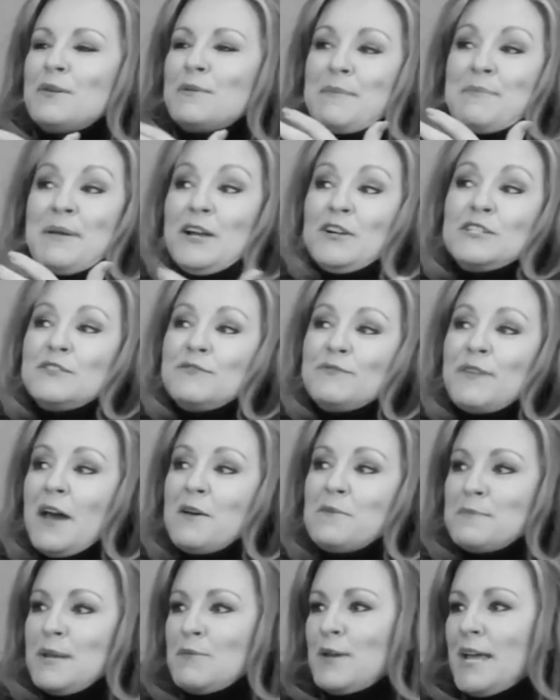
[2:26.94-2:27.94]
my parents
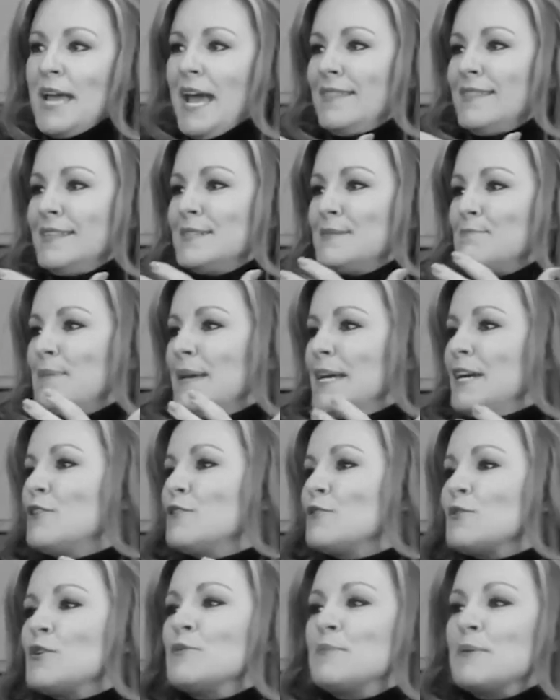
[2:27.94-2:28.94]
found me, we had this big
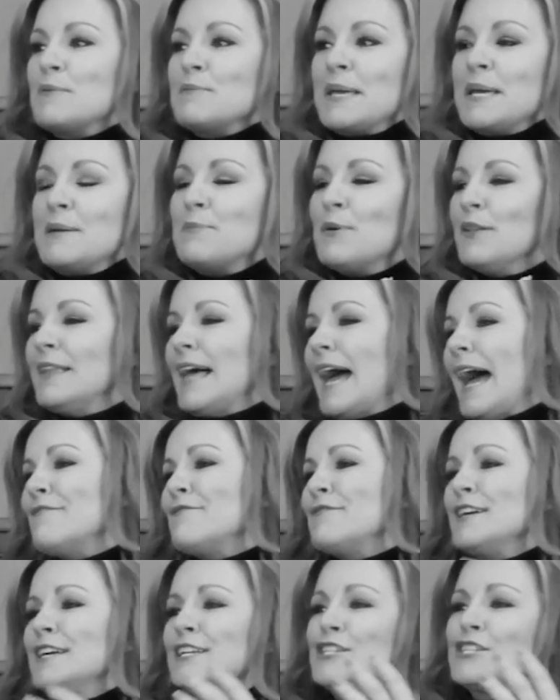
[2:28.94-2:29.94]
group of people
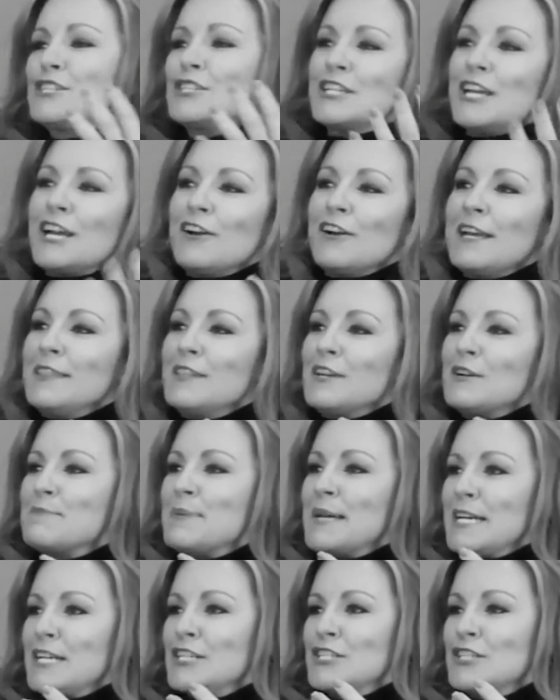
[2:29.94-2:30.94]
laughing and sharing their
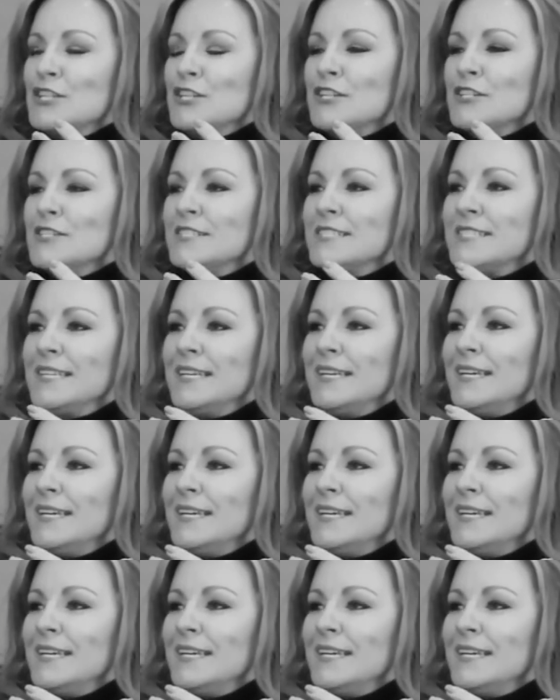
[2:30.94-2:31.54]
pictures.